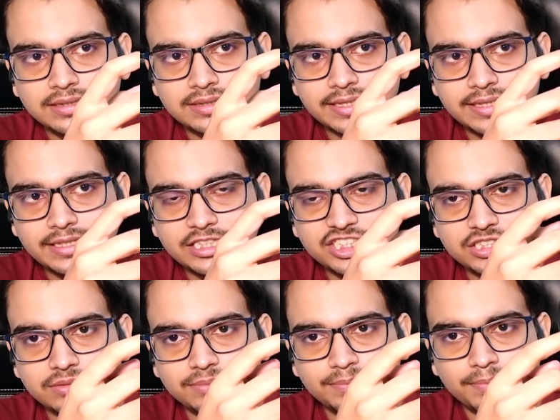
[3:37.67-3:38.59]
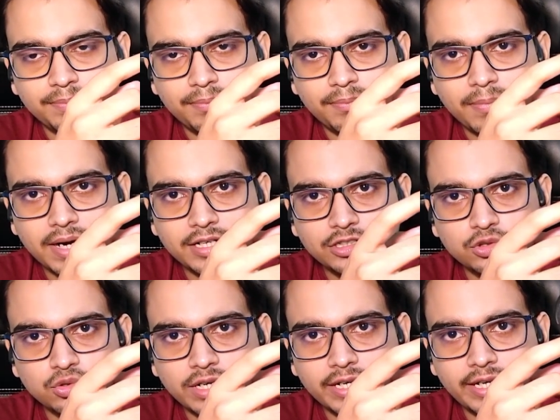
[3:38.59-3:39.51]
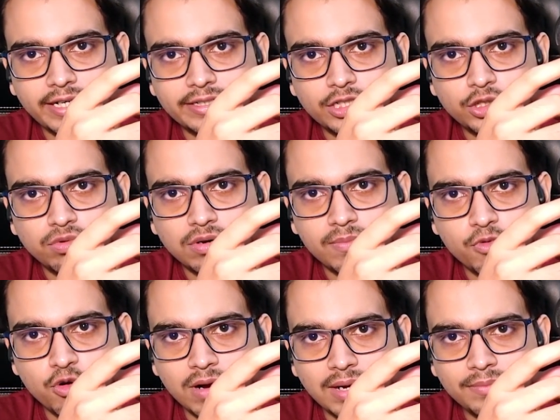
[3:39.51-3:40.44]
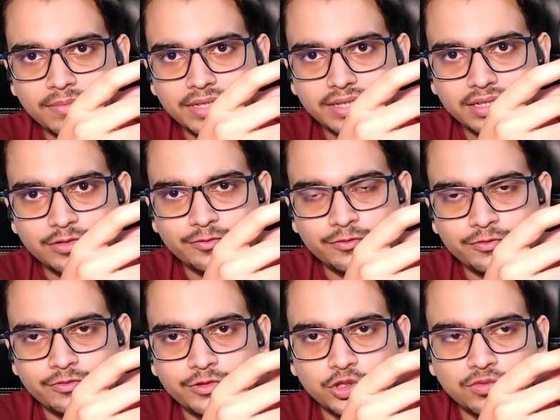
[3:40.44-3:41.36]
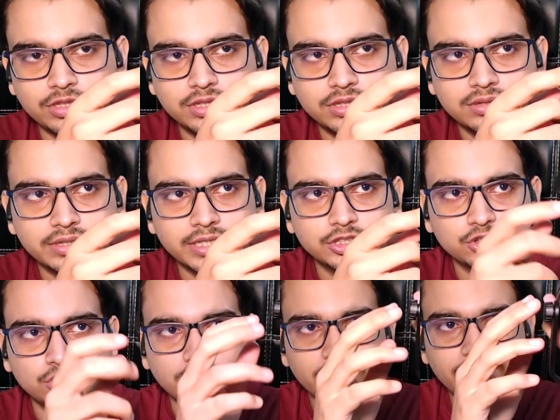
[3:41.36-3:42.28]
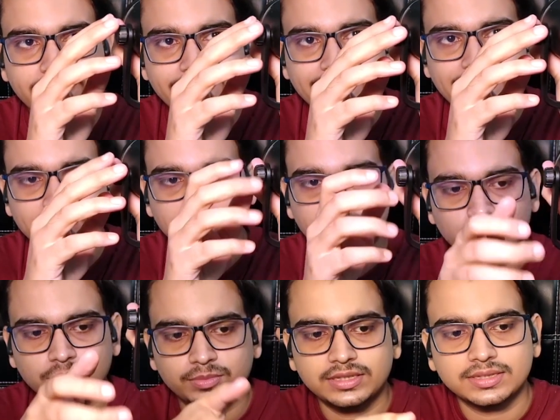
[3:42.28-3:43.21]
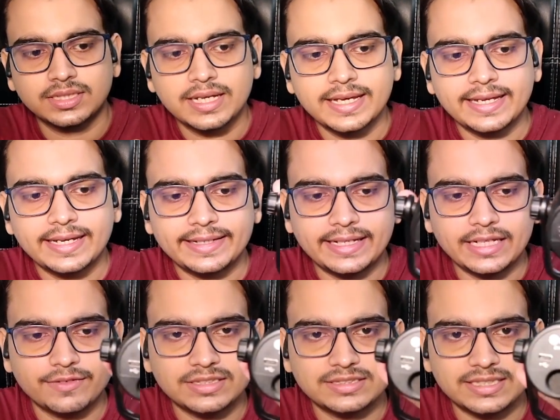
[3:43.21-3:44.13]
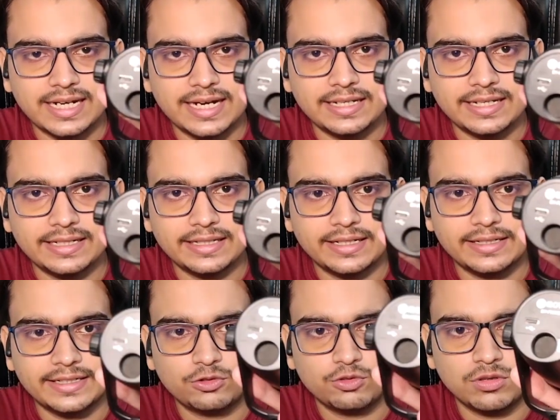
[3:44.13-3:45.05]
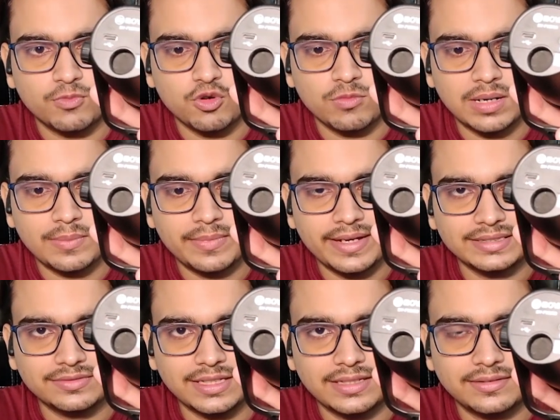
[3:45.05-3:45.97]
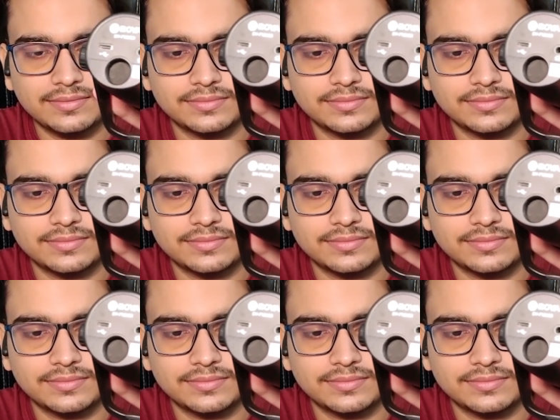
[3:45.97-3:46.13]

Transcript: threaded part to connect it to a boom arm if you want. Okay, so you can detach it from this given stand and connect it to a boom arm as well.